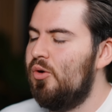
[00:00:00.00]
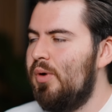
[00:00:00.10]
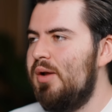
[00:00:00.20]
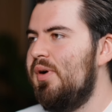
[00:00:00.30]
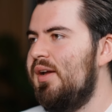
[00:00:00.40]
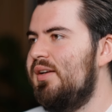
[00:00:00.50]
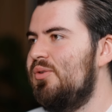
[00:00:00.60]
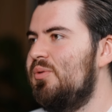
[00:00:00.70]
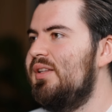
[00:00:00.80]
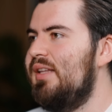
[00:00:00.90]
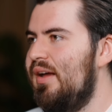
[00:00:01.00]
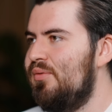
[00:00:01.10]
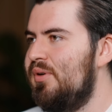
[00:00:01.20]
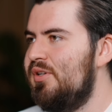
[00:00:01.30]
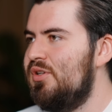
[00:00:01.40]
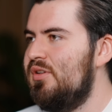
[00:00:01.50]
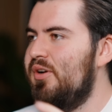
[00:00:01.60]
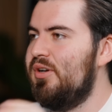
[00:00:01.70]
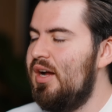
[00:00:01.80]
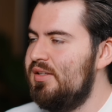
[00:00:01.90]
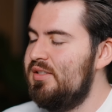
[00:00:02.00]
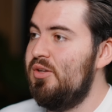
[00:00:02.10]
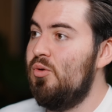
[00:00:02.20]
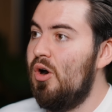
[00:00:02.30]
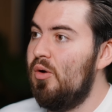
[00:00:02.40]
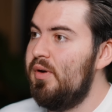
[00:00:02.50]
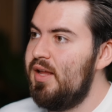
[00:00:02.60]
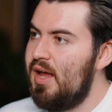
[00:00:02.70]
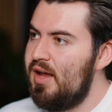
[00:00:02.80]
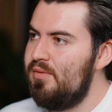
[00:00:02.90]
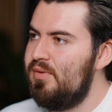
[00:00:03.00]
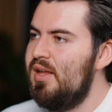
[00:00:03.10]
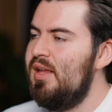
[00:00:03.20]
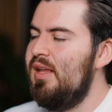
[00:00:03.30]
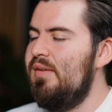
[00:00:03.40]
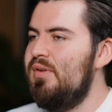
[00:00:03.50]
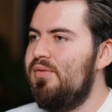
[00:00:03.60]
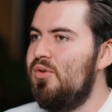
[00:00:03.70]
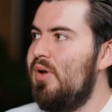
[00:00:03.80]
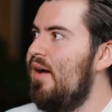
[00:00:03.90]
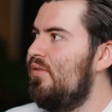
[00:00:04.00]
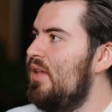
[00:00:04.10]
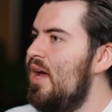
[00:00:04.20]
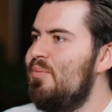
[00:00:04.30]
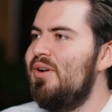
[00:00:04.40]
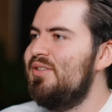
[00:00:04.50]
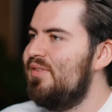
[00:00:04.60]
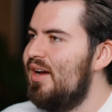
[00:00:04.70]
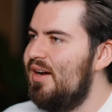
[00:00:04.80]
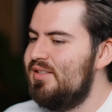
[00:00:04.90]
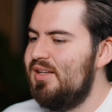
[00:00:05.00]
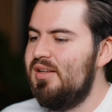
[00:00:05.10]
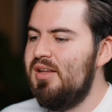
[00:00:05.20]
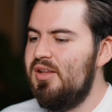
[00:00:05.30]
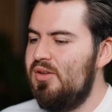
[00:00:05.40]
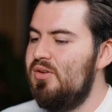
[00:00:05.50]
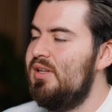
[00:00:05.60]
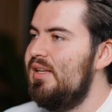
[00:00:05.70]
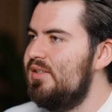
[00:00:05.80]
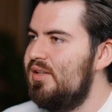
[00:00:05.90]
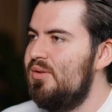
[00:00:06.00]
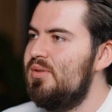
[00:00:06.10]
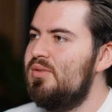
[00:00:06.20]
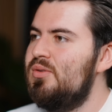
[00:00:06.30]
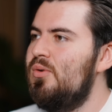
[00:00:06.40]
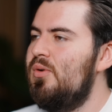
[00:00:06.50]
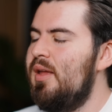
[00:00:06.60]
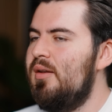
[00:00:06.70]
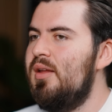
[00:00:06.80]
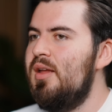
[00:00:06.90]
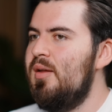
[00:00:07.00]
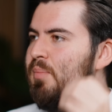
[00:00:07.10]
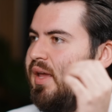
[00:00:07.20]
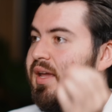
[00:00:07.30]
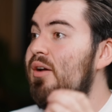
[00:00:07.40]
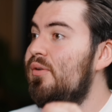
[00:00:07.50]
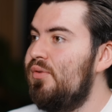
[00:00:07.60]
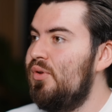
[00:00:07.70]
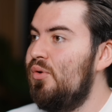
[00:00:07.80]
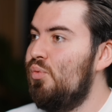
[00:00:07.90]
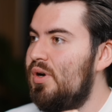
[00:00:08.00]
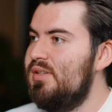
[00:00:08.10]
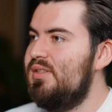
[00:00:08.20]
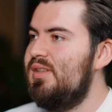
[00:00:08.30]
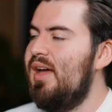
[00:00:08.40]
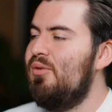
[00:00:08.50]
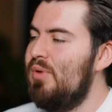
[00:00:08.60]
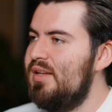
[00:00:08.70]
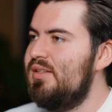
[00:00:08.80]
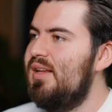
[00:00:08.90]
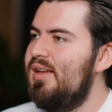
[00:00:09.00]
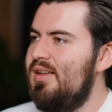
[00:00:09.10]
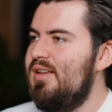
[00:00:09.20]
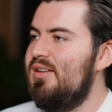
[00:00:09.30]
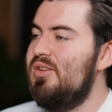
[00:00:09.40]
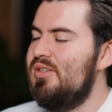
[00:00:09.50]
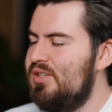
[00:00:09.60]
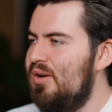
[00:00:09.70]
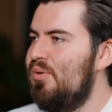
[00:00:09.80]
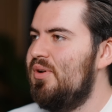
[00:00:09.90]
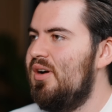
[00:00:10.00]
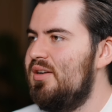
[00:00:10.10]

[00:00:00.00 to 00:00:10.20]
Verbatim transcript: Great way to leverage your content you already have. Even mm-hmm. if you have libraries of content, you could easily use this tool and pick out a few ones that yeah. resonate and you can share with your